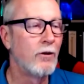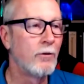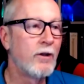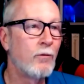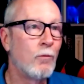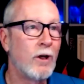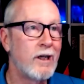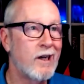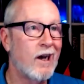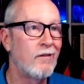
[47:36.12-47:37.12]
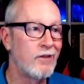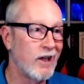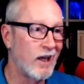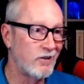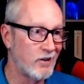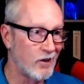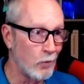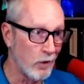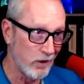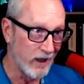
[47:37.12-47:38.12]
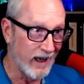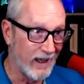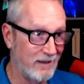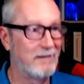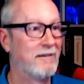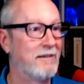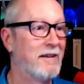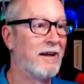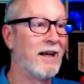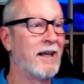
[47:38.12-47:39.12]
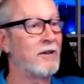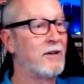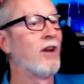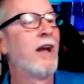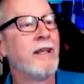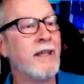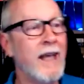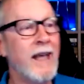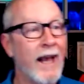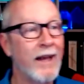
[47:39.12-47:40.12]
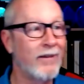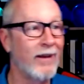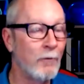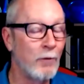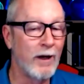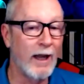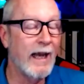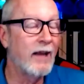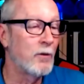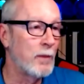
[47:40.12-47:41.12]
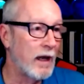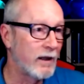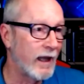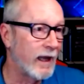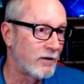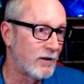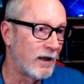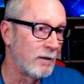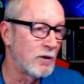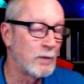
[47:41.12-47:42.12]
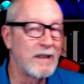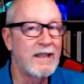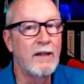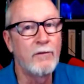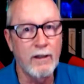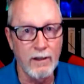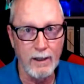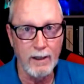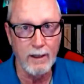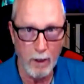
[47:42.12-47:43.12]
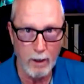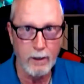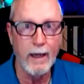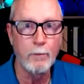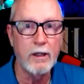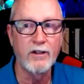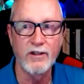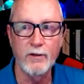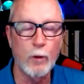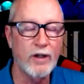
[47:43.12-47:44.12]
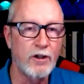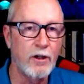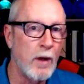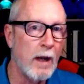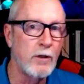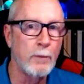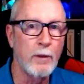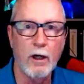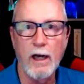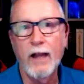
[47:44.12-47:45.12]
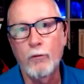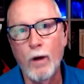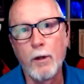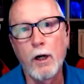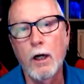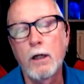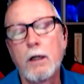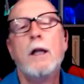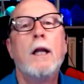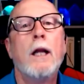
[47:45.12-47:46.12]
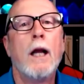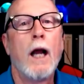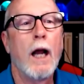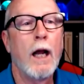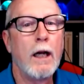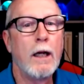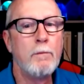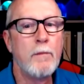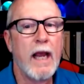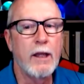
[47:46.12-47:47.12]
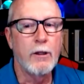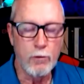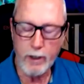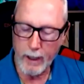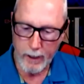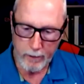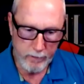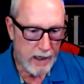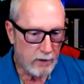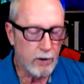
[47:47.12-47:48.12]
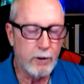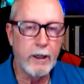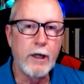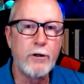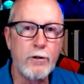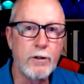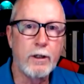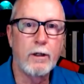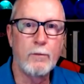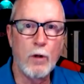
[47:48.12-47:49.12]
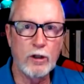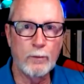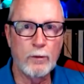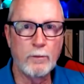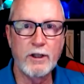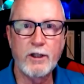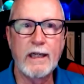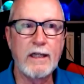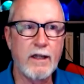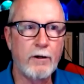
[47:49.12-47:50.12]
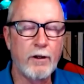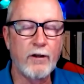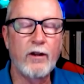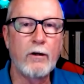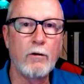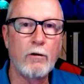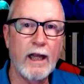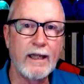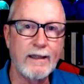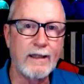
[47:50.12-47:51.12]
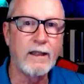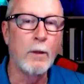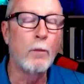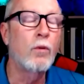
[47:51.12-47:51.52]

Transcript: there is one caveat to go with that because oh, uh, I yes I went I asked about that um, specifically uh, again because of the question that popped up in our last webinar. Mm. Um, you can download it and use it on multiple machines under the single license. The